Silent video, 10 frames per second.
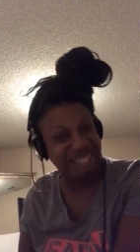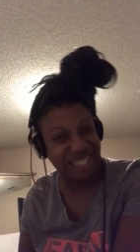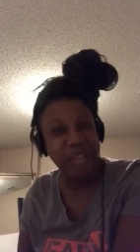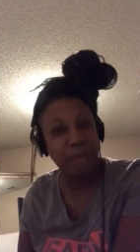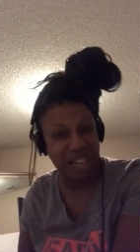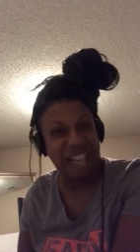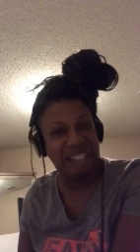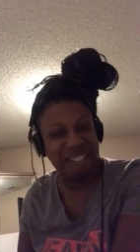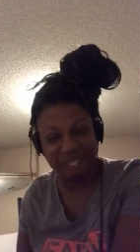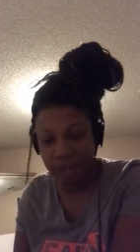Keep it
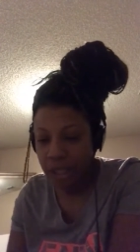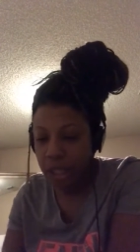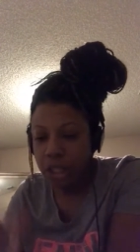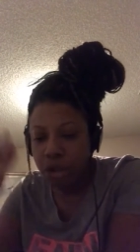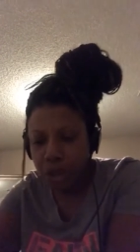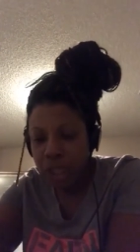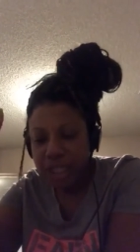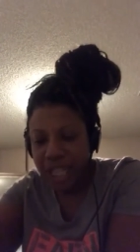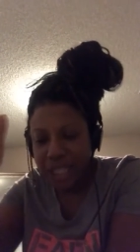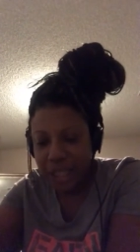up. So
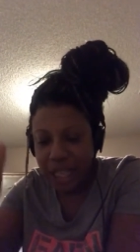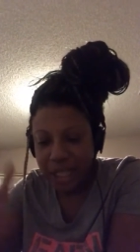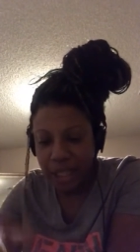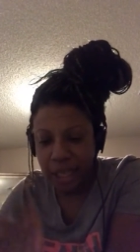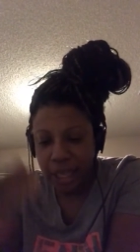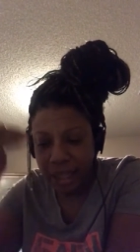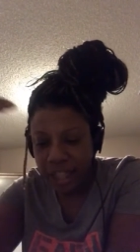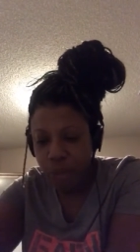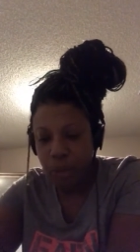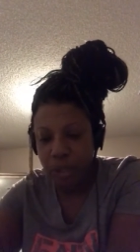that's it.
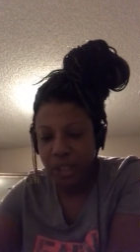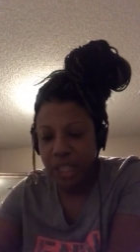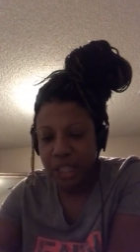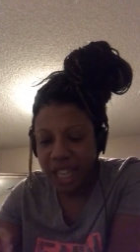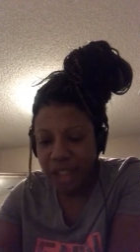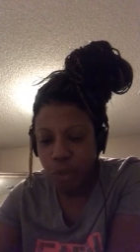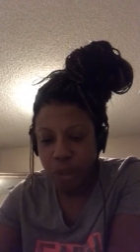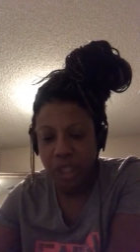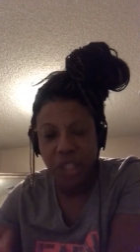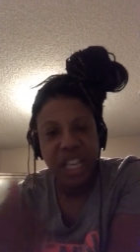That's what it is. That's what
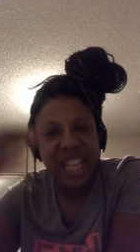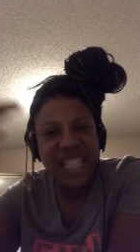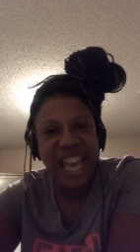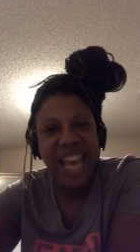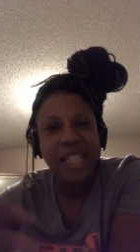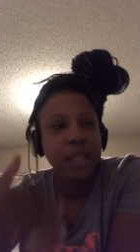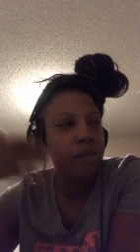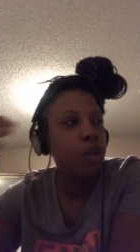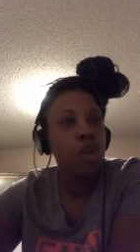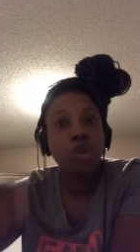it is. He's asking
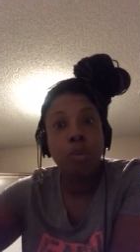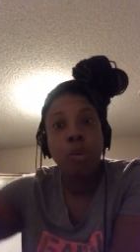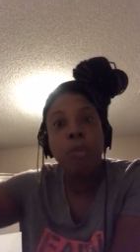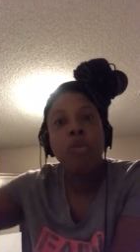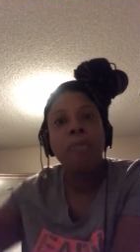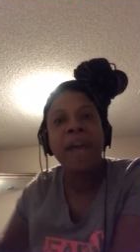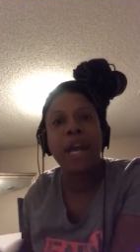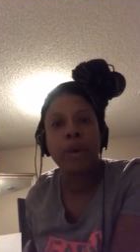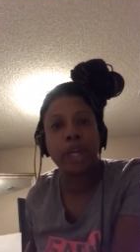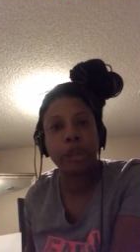to remove
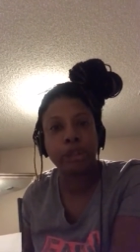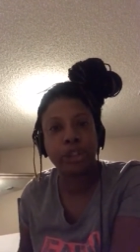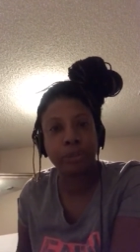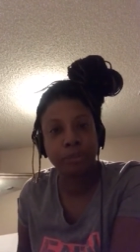barriers.